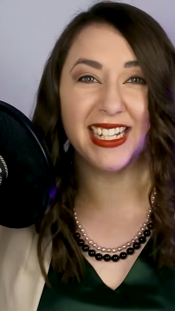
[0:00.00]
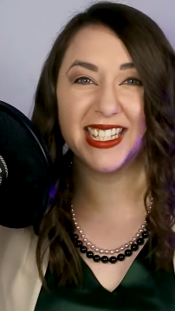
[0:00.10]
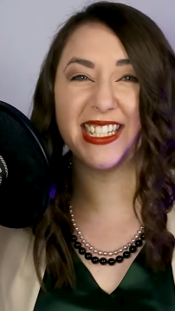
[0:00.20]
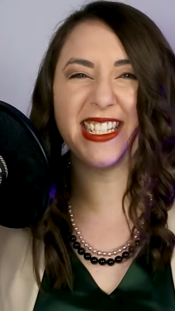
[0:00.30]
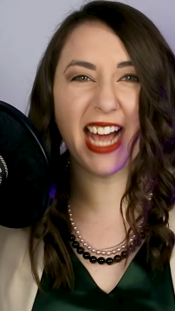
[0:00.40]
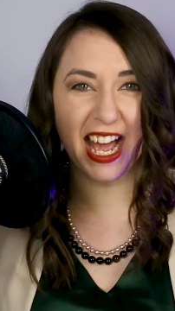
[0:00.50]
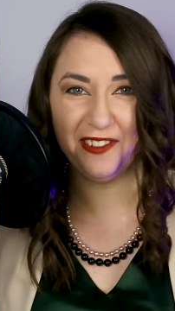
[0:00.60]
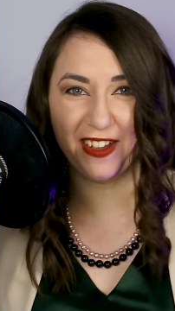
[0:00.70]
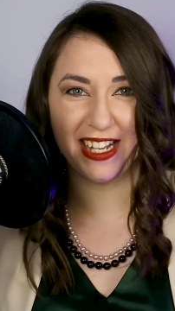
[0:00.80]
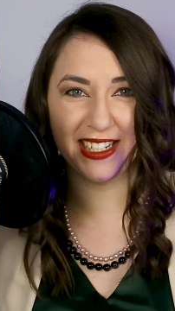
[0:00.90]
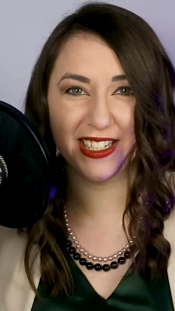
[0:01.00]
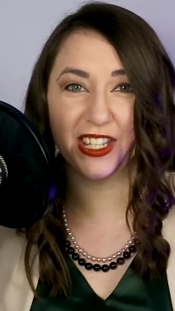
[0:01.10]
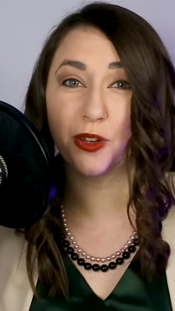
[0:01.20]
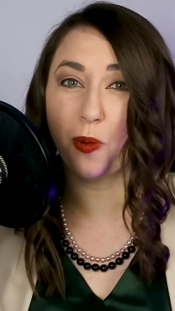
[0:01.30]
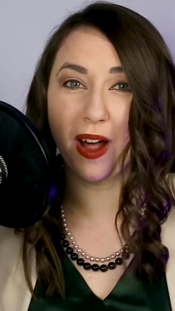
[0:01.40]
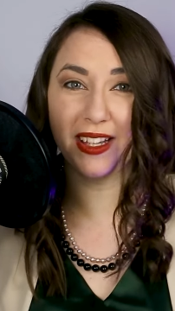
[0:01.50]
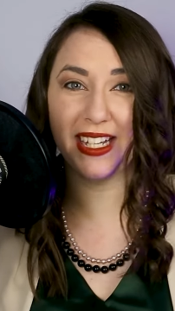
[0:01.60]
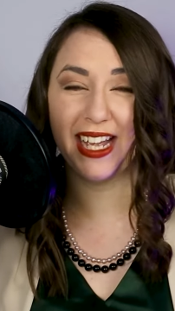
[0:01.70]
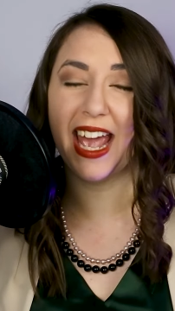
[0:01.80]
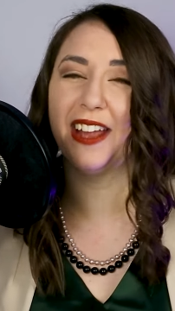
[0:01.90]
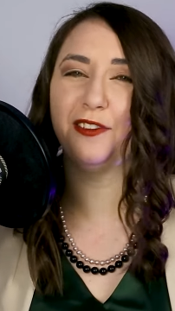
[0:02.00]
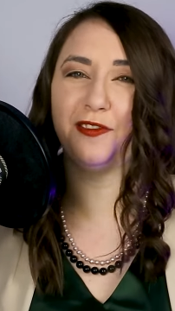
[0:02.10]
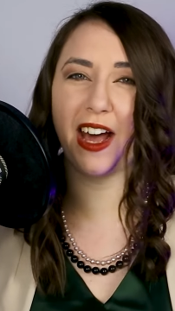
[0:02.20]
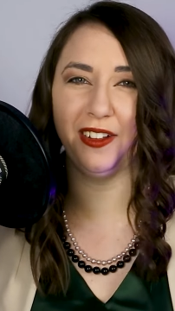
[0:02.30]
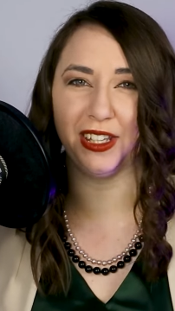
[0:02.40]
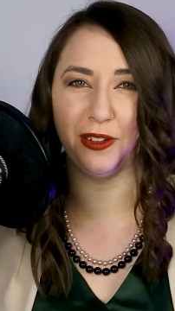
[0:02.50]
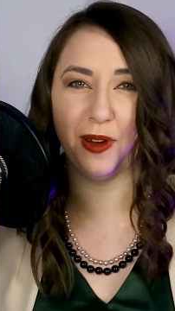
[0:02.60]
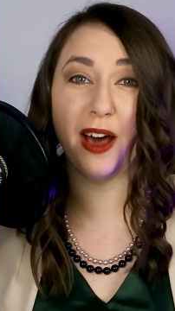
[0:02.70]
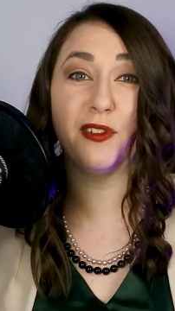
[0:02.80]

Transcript: Let's dive into the quality and value